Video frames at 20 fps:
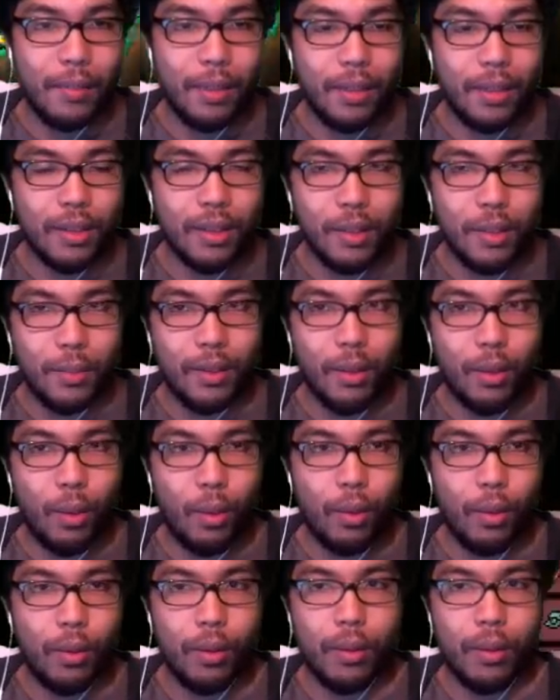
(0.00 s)
going to summon the
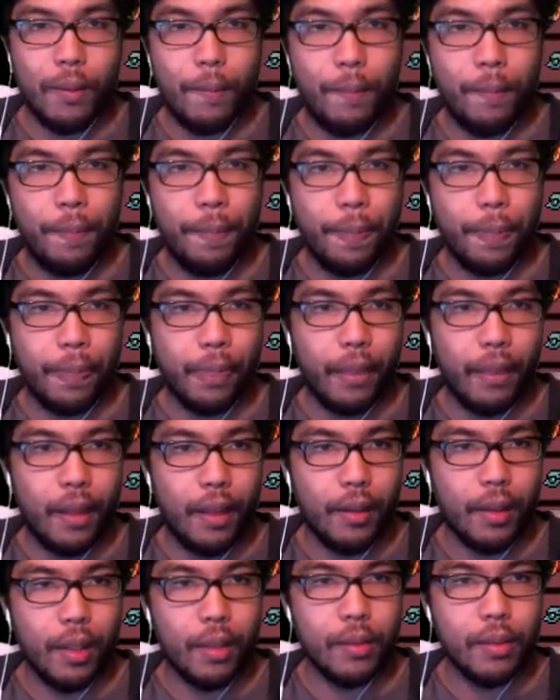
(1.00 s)
Horde.
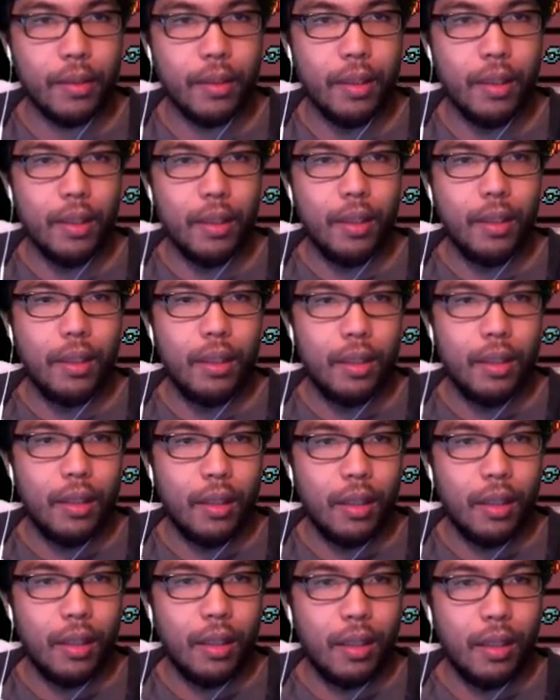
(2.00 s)
Here goes.
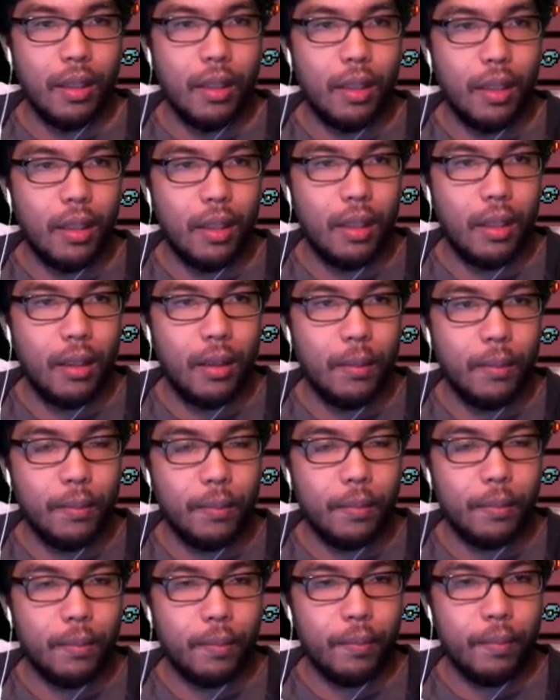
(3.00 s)
Um.
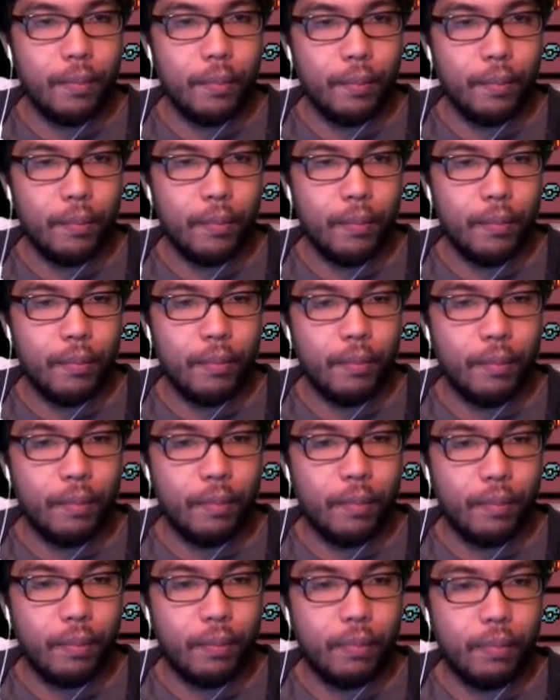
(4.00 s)

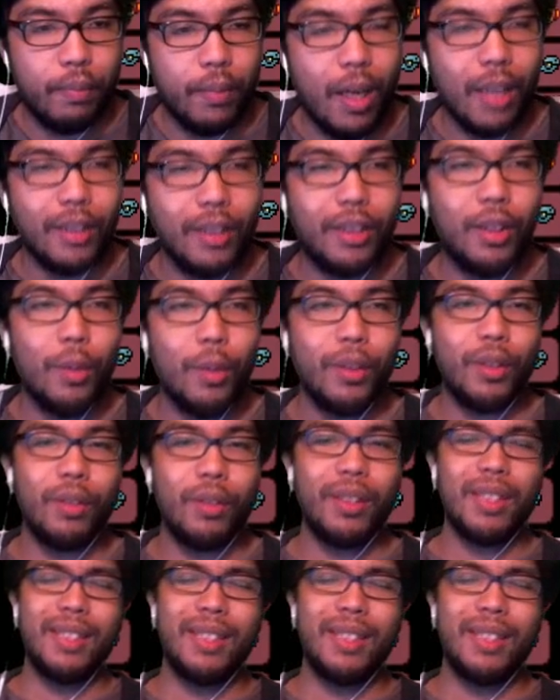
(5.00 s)
not do it during the